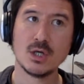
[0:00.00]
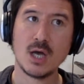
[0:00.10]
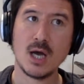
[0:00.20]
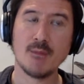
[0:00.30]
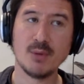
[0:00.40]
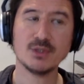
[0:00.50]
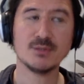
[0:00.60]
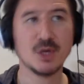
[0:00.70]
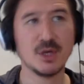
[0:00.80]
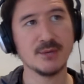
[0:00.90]
I bought some
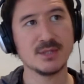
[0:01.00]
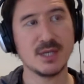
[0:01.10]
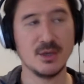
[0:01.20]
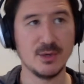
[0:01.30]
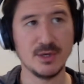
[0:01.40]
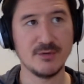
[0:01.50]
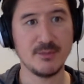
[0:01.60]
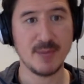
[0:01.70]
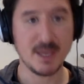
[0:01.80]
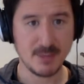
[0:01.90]
condoms because I don't want another
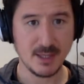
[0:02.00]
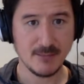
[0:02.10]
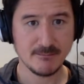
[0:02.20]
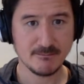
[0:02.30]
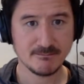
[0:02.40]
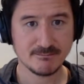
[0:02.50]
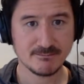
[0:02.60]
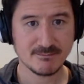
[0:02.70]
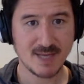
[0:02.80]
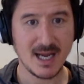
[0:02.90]
baby
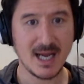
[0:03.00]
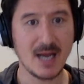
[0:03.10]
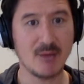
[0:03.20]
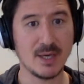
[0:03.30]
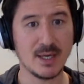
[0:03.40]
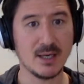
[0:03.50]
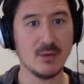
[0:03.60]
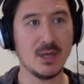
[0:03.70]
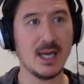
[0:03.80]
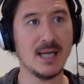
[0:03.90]
right
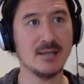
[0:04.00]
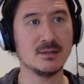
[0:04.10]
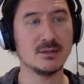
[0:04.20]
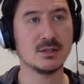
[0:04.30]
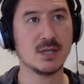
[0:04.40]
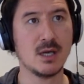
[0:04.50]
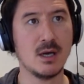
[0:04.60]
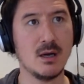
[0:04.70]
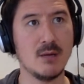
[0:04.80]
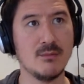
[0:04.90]
now. And
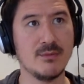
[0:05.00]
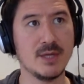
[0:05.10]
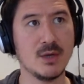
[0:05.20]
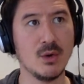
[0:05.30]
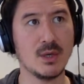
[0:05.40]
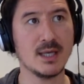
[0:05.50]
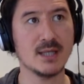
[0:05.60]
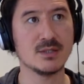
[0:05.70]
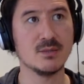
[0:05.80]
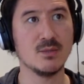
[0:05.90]
the
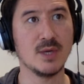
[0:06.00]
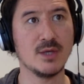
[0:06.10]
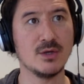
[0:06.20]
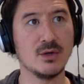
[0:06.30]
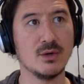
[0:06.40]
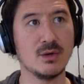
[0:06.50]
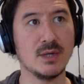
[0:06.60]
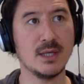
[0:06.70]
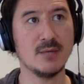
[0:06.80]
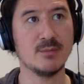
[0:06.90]
orgasm when you're
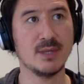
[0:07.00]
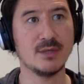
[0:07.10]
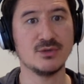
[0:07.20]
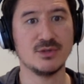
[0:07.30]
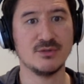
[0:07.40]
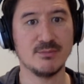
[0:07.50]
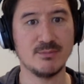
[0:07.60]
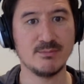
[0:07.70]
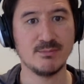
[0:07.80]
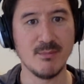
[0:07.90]
in penetrative
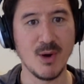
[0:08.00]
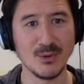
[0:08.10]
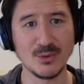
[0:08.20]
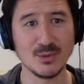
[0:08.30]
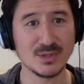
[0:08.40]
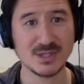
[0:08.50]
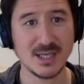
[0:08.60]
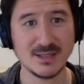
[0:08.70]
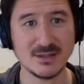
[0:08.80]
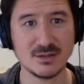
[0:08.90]
mode, we'll
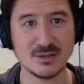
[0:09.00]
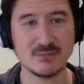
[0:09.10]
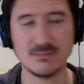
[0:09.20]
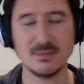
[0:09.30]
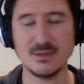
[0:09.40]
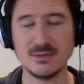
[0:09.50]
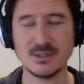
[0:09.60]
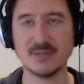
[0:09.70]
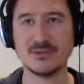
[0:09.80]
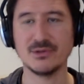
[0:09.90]
say, to just use
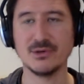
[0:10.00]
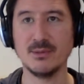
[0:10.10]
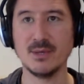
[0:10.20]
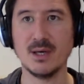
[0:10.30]
that term,